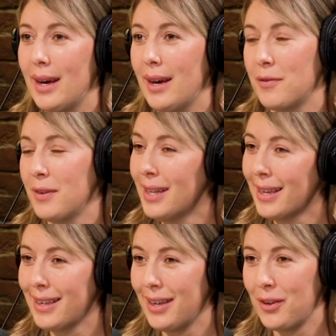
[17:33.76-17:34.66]
I feel
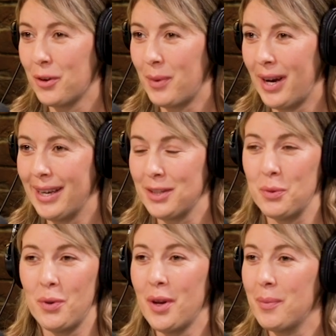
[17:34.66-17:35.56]
like you're biased. We're
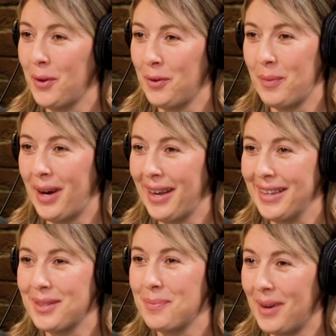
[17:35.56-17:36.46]
probably both
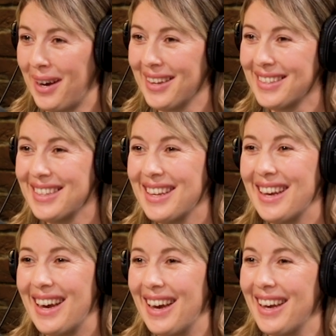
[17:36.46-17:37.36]
biased, but
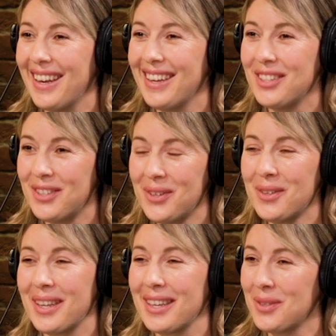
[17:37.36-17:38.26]
do you
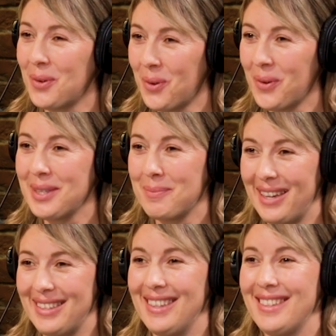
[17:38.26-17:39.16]
think it's always
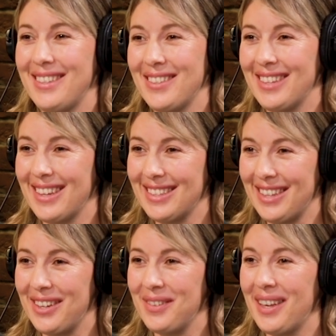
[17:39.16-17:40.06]
better to use an
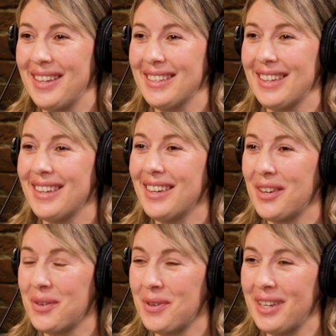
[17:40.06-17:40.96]
external vendor
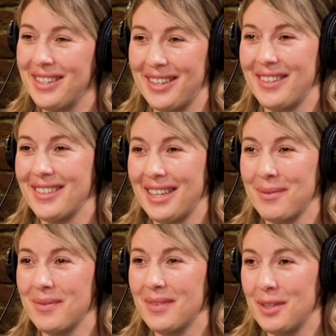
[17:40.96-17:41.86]
over an internal
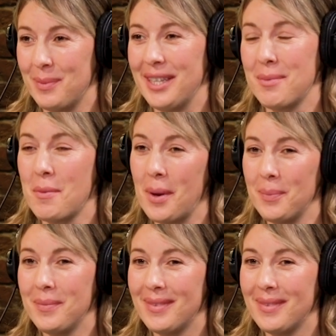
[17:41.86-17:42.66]
team to build MMM?